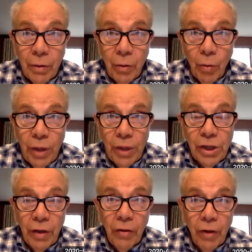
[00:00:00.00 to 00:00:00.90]
want to
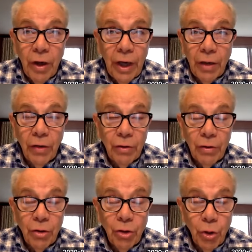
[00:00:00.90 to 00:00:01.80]
say that they're not
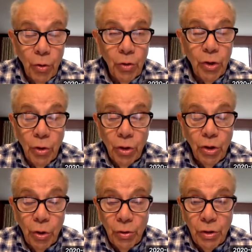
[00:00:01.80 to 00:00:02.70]
Jews or good
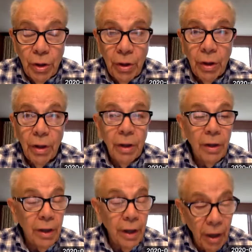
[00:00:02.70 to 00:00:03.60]
Jews.
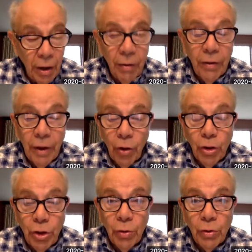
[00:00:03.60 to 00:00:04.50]
They are. They're
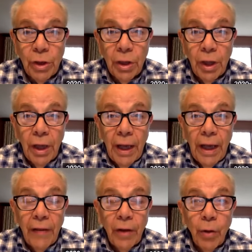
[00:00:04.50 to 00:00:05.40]
good Jews.
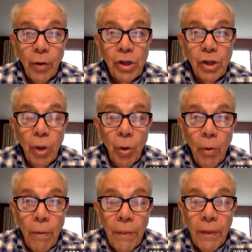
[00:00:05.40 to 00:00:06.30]
And there's
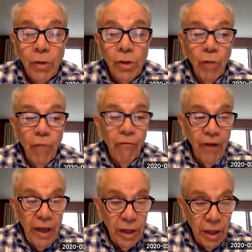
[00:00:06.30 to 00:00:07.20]
no
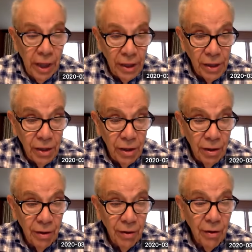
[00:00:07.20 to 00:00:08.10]
faith test
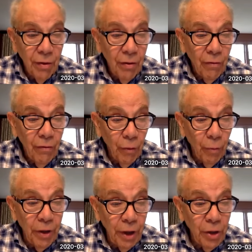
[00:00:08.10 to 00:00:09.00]
for
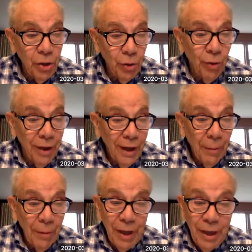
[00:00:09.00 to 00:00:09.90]
being a Jew.
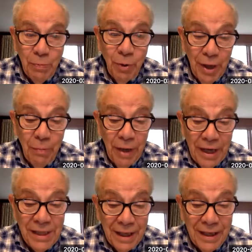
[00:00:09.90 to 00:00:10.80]
I mean, it's pretty
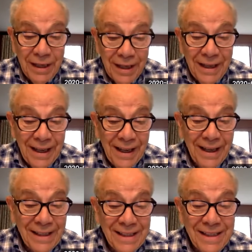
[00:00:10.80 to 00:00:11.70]
basic.
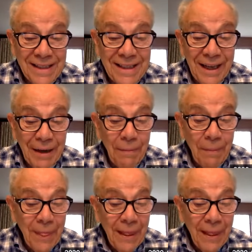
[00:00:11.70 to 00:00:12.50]
It's if